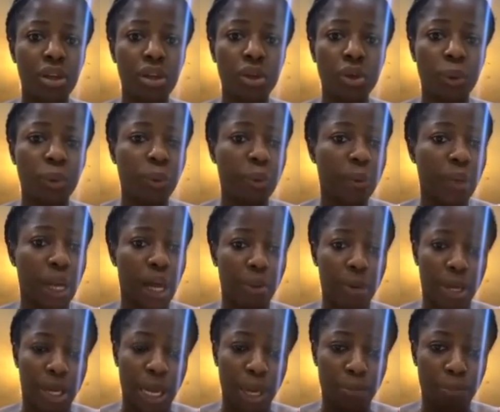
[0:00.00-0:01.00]
you know, people
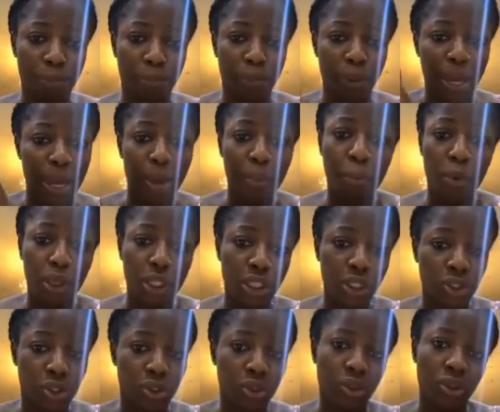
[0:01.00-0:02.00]
are paying
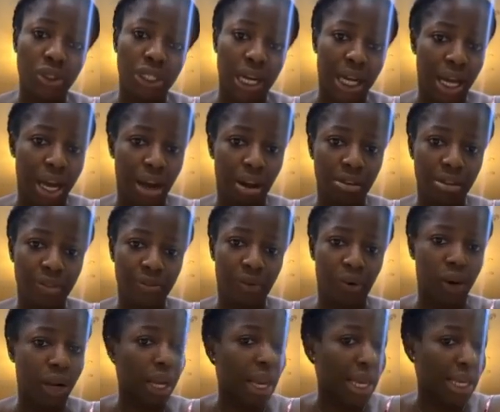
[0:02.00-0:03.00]
money to those accounts
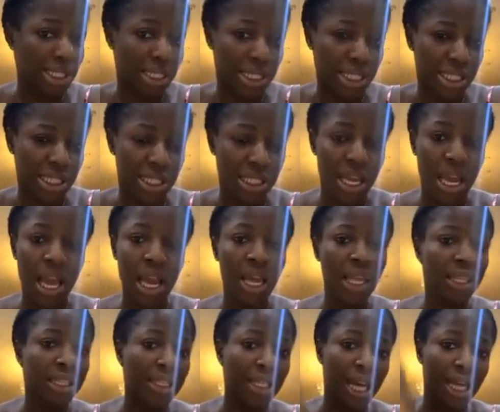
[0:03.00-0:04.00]
for classes
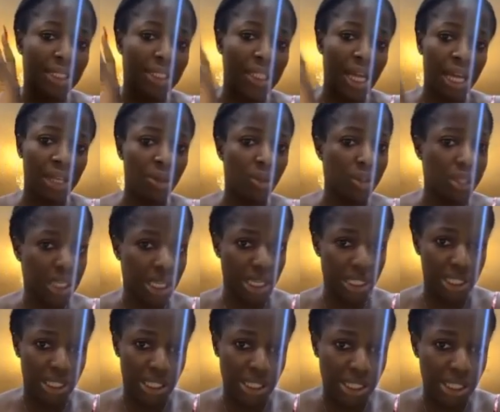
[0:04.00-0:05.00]
that are not
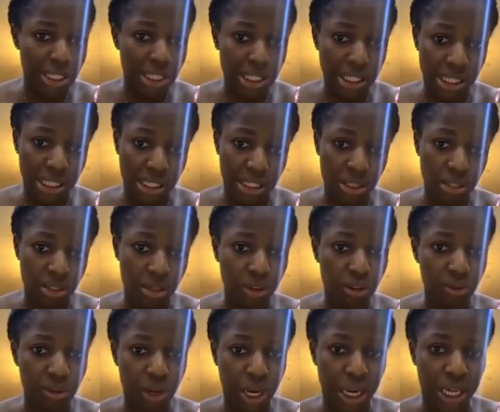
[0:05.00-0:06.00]
existing,
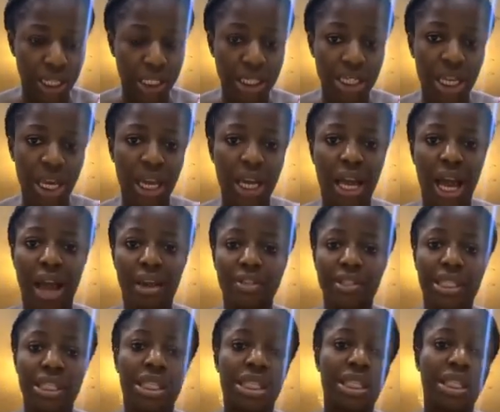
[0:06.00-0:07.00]
right?
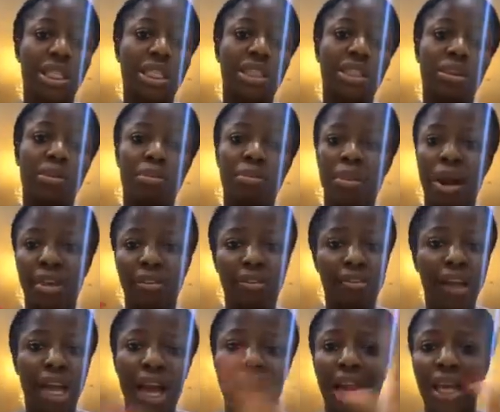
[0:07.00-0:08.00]
I've seen my
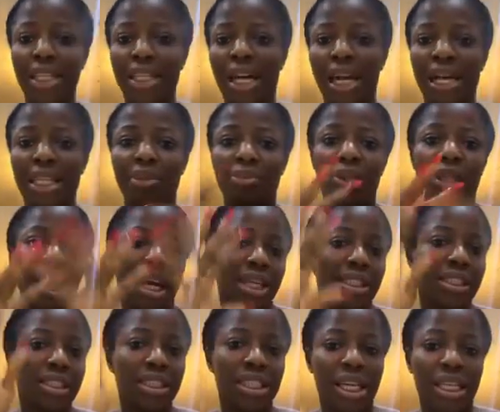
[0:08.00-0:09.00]
flyer that has been
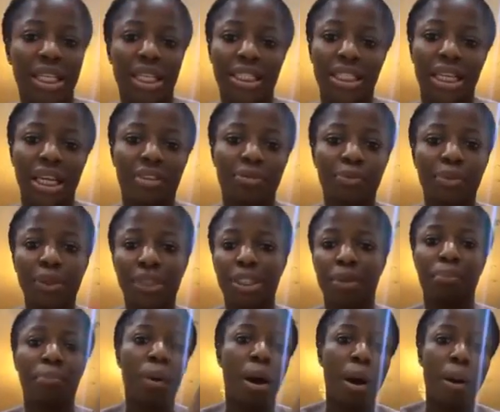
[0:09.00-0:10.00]
edited and they have
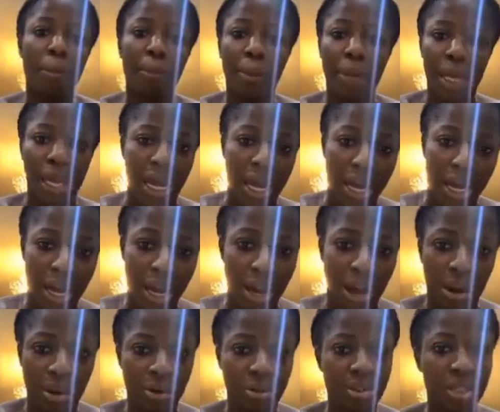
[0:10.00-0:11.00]
put a Palm Pay
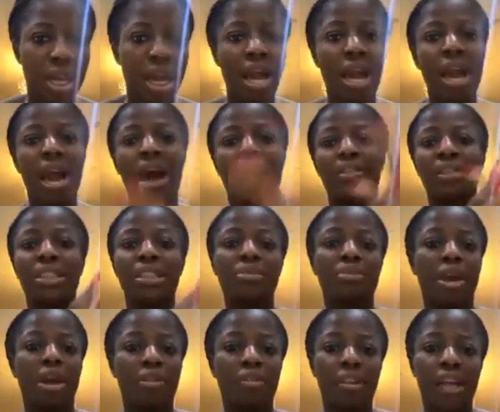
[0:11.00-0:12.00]
account. I've
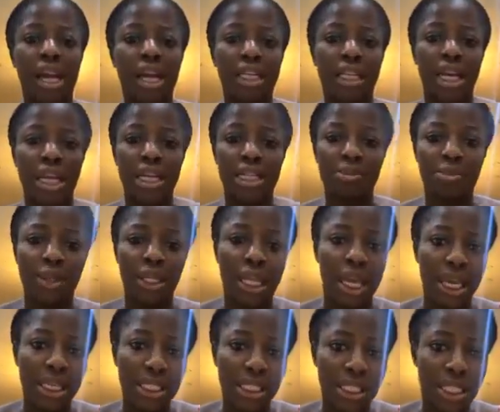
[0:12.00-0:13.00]
seen my flyer that has
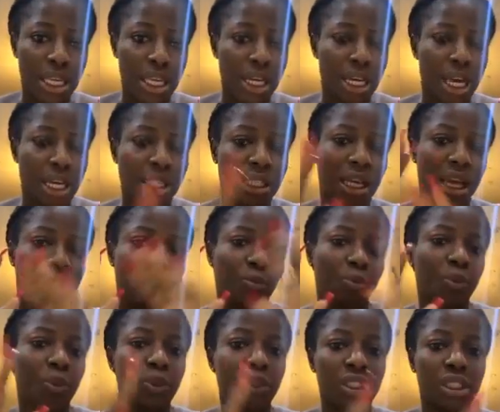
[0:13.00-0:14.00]
been edited and they
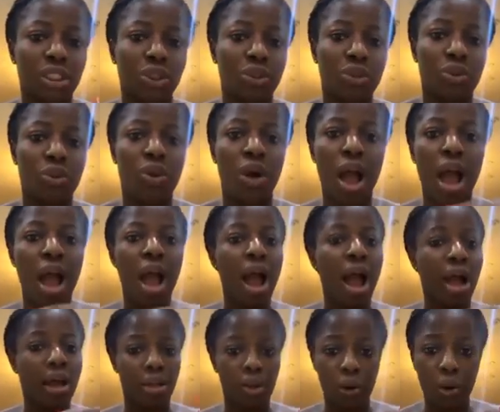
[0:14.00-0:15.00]
have put, you know,
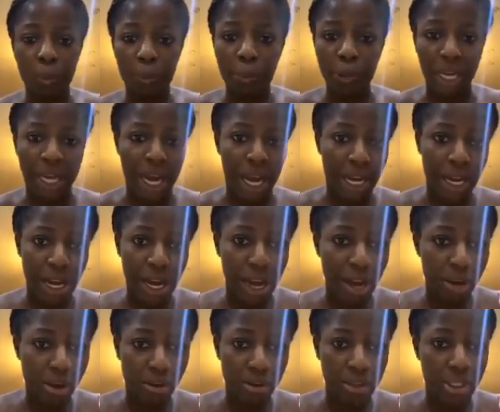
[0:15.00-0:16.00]
an OPay
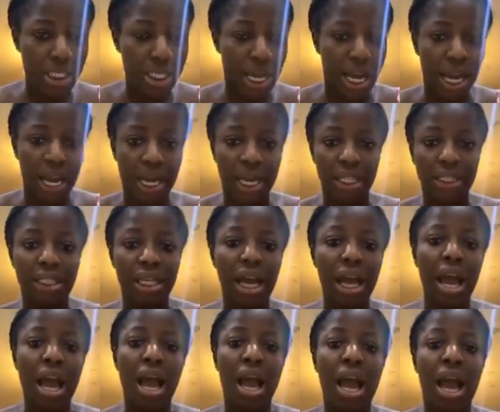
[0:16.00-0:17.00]
account. And
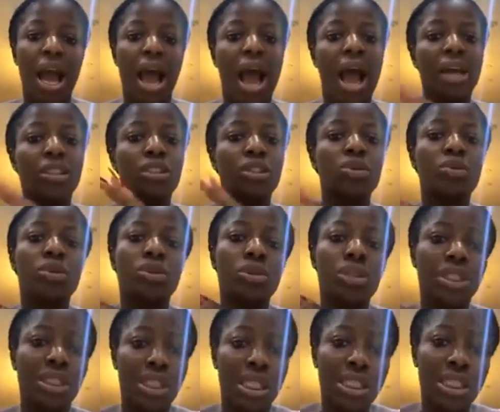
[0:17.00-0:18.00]
I just
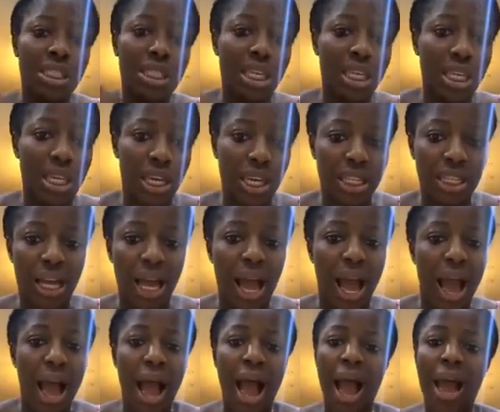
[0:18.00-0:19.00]
want to state it here
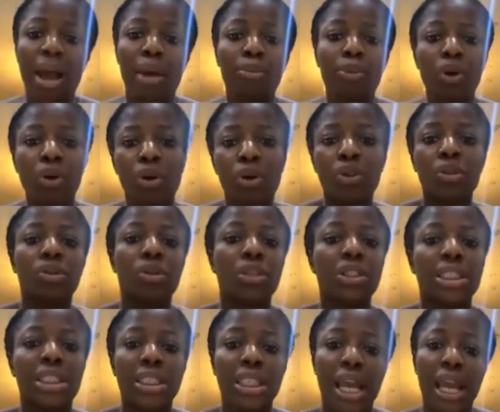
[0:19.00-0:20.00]
that I am not
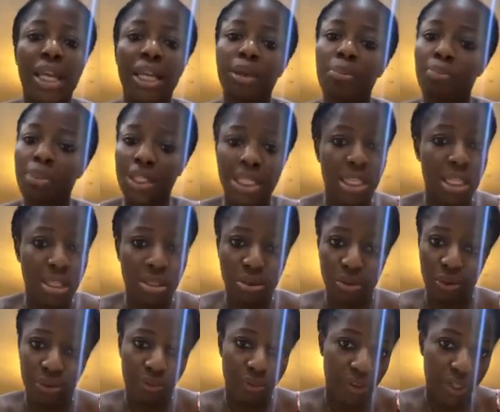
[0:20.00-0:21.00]
conducting any
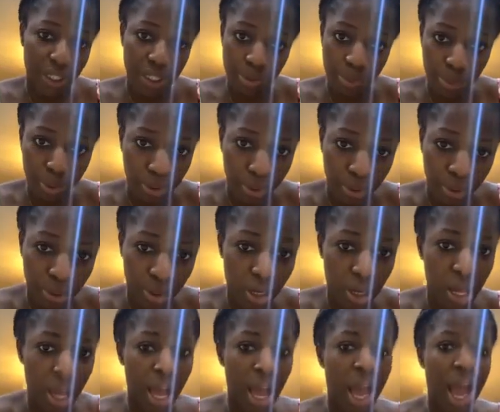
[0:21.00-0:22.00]
business on
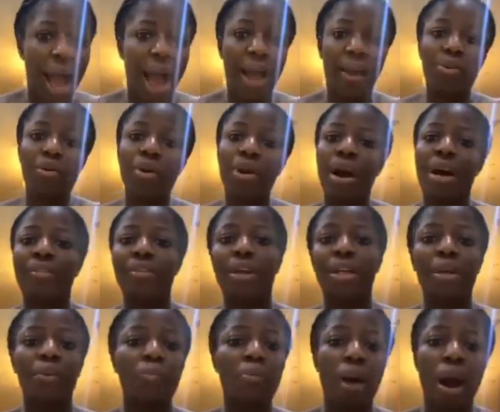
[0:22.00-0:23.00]
Facebook. I don't have
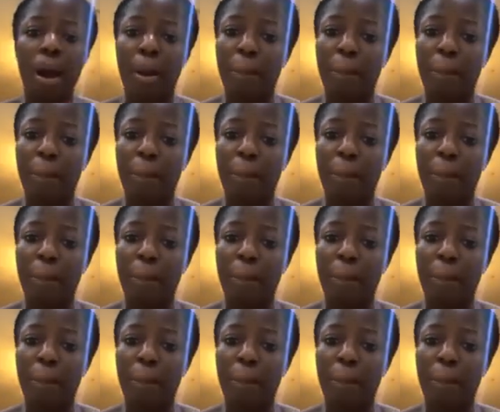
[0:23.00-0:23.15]
any